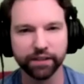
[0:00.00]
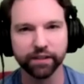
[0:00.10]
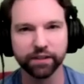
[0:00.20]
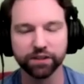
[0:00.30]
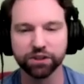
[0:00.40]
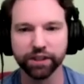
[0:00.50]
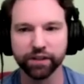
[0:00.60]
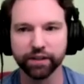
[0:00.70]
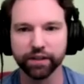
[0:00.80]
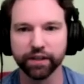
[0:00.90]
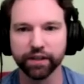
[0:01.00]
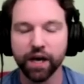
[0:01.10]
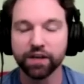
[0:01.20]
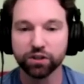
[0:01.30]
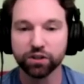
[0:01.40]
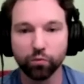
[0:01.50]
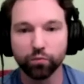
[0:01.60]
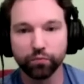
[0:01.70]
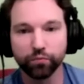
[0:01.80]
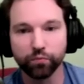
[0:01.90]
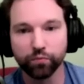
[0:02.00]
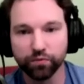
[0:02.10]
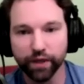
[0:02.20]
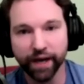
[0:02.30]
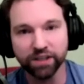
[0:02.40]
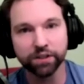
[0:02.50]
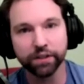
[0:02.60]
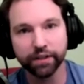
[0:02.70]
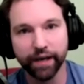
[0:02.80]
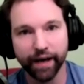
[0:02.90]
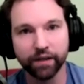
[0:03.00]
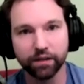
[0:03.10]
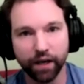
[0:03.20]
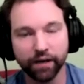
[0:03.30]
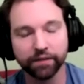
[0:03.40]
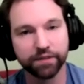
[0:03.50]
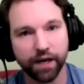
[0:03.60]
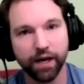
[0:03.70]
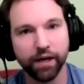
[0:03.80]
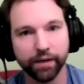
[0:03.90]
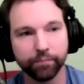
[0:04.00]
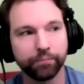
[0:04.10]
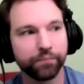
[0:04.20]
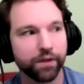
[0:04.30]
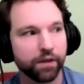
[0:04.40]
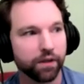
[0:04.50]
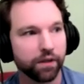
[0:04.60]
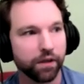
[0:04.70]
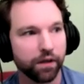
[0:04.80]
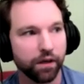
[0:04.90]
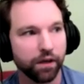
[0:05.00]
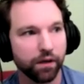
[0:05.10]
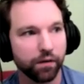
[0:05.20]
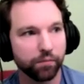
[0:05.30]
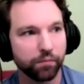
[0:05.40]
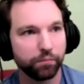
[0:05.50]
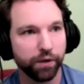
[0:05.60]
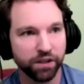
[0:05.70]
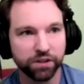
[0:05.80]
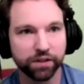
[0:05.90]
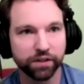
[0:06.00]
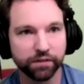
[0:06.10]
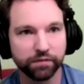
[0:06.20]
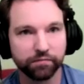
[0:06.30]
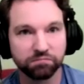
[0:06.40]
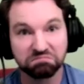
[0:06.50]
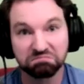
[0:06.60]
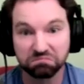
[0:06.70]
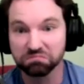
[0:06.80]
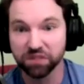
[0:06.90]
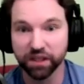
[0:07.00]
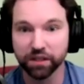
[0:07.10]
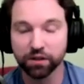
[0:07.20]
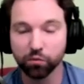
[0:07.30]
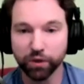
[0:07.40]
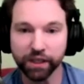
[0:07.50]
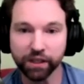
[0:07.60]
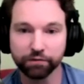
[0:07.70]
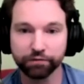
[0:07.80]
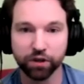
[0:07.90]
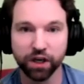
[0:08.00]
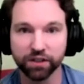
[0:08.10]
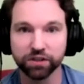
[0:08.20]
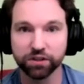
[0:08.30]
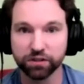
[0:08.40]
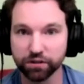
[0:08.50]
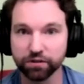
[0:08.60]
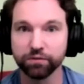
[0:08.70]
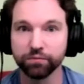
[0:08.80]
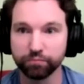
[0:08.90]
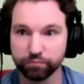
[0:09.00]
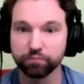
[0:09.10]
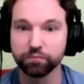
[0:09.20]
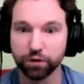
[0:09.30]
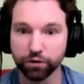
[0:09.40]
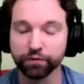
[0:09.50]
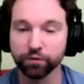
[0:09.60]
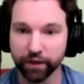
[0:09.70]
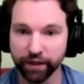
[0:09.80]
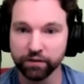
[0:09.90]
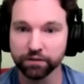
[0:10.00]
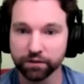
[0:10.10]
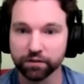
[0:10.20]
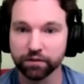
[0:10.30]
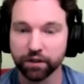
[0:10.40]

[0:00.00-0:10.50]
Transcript: idea? Let's share. Right. So they actually had a lot of time uh, budgeted in the week for us to goof around.